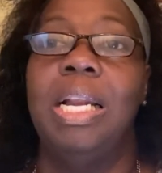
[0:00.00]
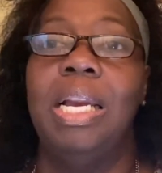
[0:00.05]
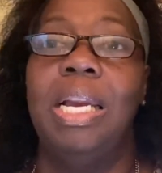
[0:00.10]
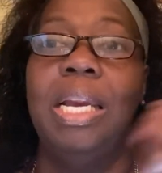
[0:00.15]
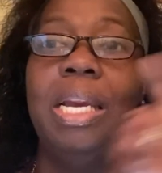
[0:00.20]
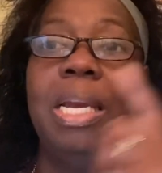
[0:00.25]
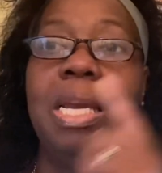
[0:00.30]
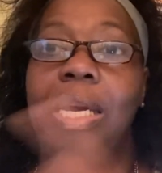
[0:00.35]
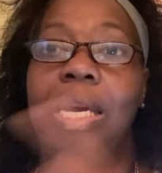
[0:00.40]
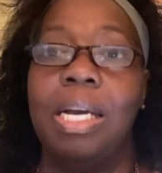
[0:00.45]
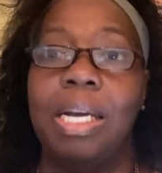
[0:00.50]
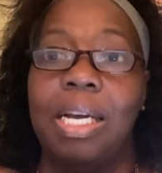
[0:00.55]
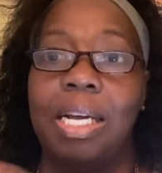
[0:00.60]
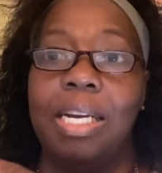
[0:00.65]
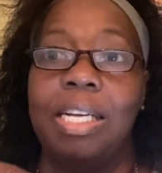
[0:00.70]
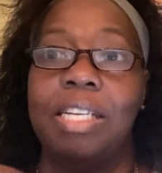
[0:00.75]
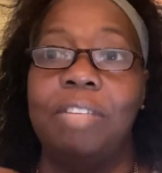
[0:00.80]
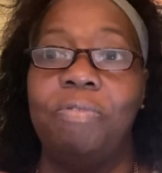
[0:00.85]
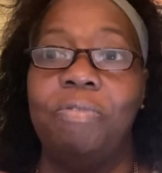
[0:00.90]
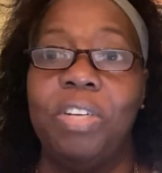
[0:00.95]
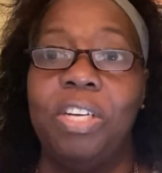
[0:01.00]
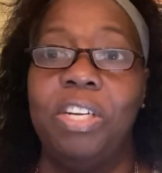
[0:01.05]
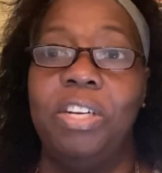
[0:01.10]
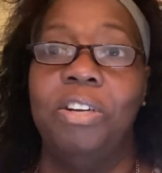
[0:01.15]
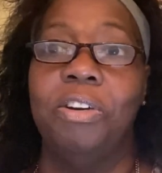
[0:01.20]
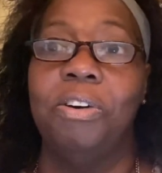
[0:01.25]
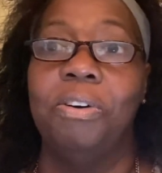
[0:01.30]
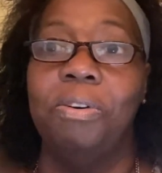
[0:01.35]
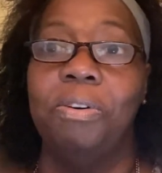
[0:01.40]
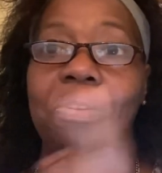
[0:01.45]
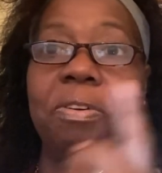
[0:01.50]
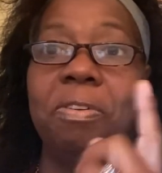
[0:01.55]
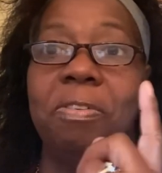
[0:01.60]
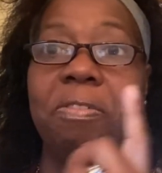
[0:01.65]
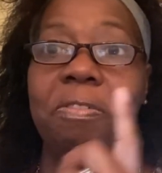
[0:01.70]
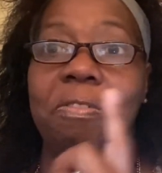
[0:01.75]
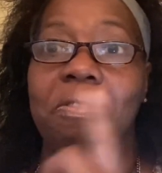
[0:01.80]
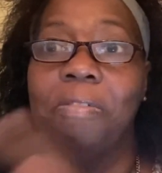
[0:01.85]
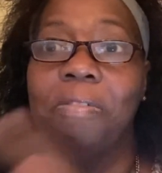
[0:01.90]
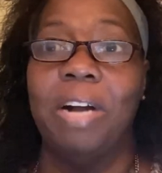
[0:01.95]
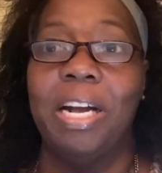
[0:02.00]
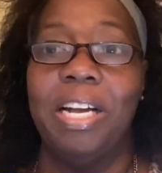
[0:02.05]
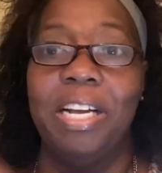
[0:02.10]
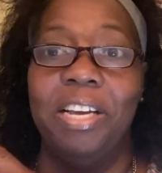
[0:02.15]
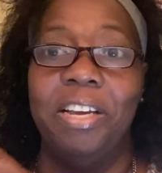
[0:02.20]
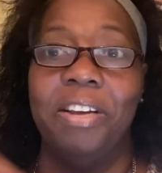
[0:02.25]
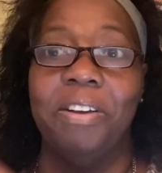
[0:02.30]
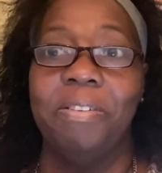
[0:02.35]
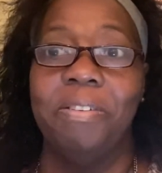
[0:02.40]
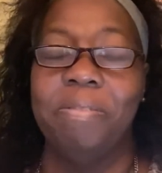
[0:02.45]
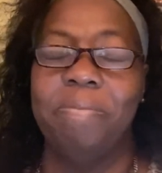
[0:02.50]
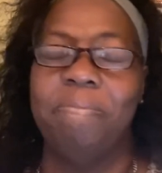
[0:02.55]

Look at this video right here.